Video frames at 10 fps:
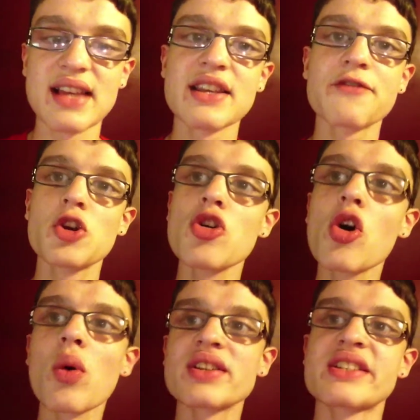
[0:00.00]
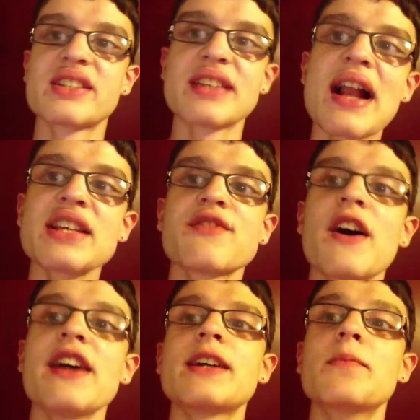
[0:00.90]
as if Google wasn't
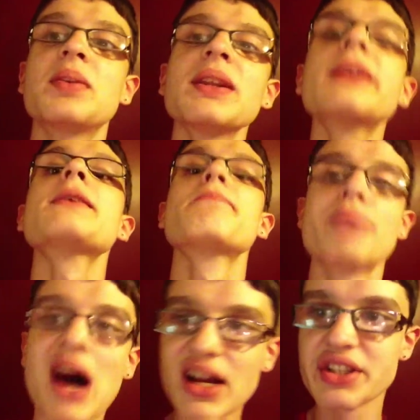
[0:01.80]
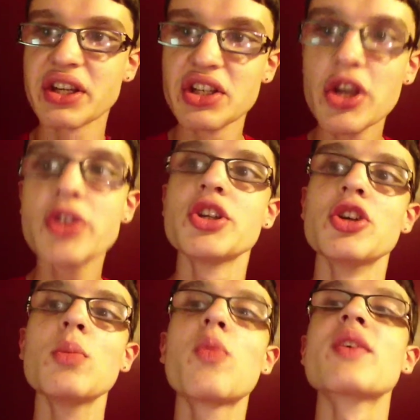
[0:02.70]
satisfied completely botching
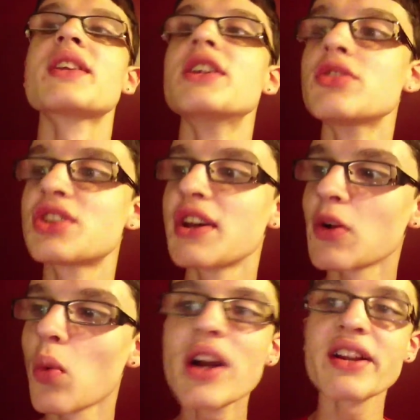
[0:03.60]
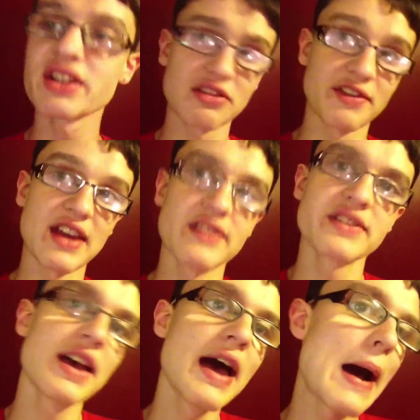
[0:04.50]
YouTube with the new Channel 1
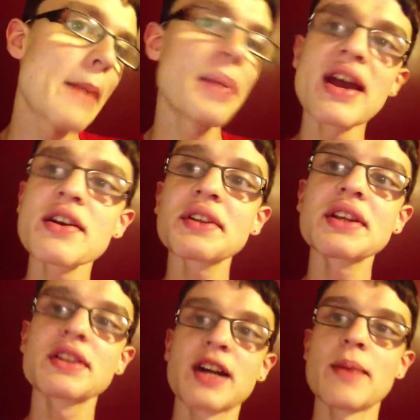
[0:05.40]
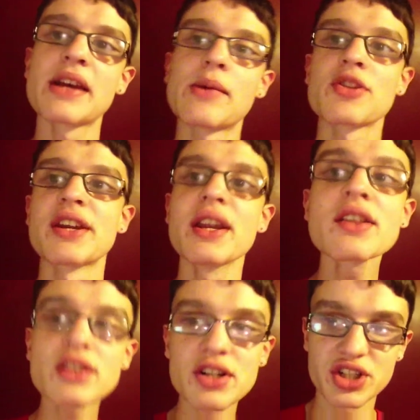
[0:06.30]
interface, apparently they're coming out with
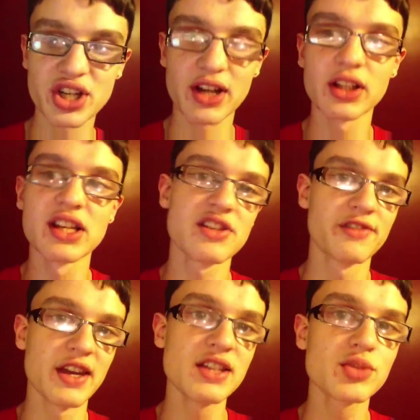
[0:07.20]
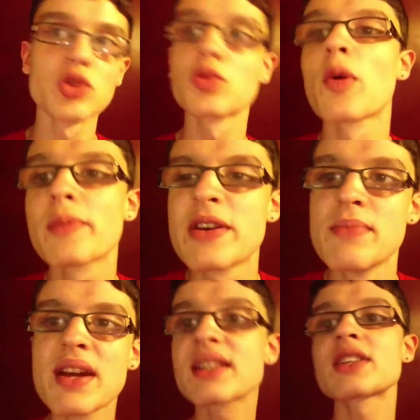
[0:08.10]
another channel interface which will be
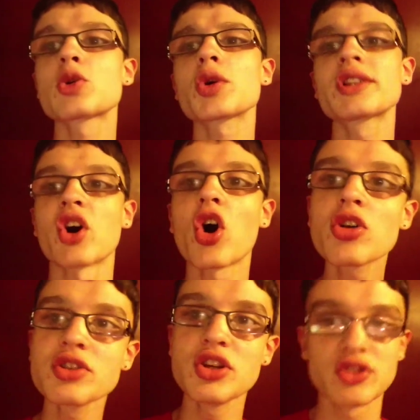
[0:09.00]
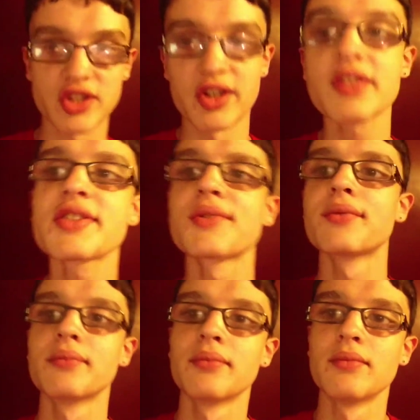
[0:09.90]
mandatory to all users,
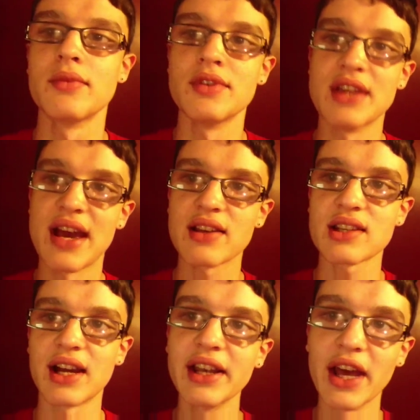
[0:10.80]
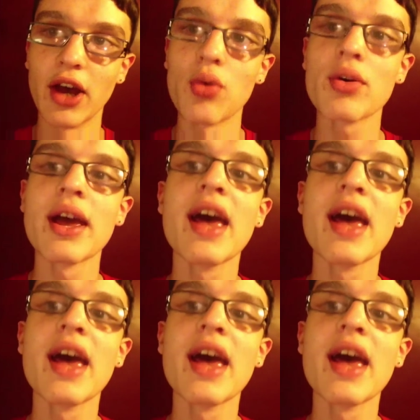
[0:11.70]
yes, I know,